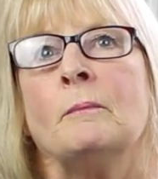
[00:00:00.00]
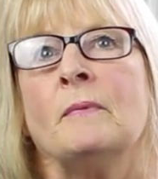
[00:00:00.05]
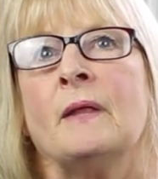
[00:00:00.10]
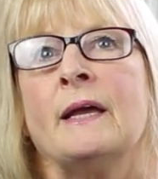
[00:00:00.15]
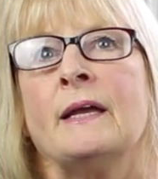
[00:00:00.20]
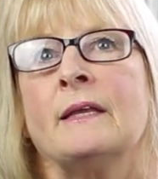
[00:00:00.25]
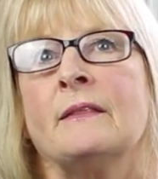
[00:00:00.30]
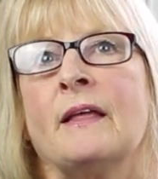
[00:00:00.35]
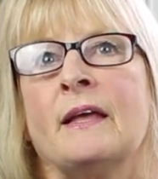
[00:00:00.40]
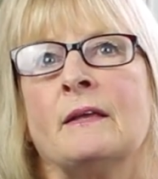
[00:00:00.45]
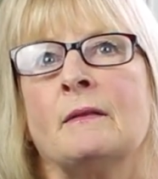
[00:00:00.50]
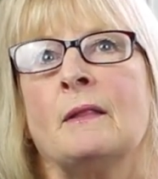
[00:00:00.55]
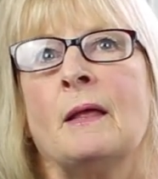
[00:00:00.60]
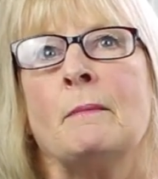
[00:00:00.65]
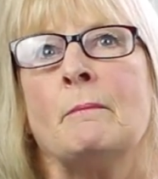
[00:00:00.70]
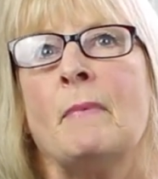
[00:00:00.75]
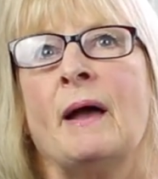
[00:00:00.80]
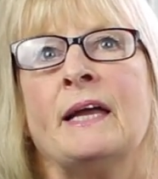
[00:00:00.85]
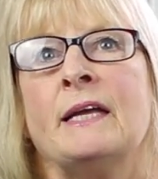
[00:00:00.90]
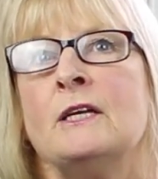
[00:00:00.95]
they
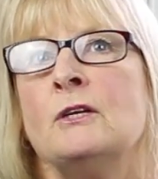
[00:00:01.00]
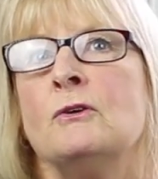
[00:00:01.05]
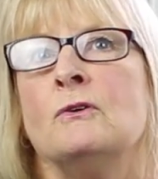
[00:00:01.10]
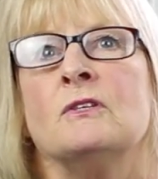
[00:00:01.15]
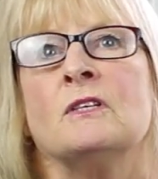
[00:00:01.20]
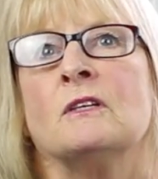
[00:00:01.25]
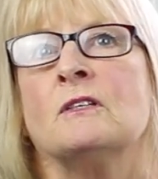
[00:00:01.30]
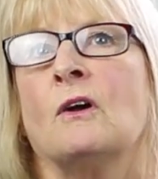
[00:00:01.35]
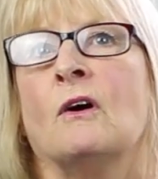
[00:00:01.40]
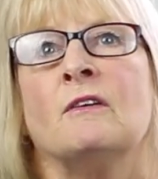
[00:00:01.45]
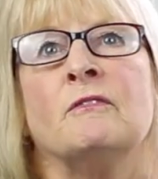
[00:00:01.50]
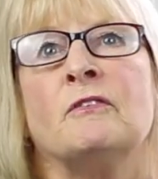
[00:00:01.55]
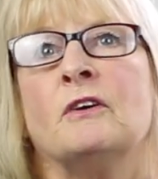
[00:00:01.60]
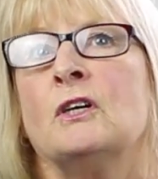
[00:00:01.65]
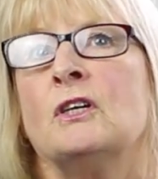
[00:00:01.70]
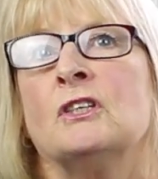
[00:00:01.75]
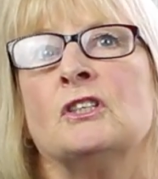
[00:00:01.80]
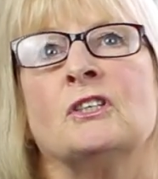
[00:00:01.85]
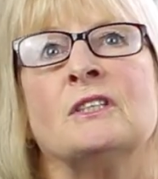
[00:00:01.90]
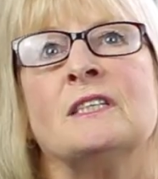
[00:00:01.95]
may use a
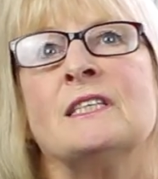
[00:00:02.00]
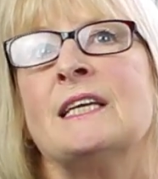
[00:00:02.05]
diversion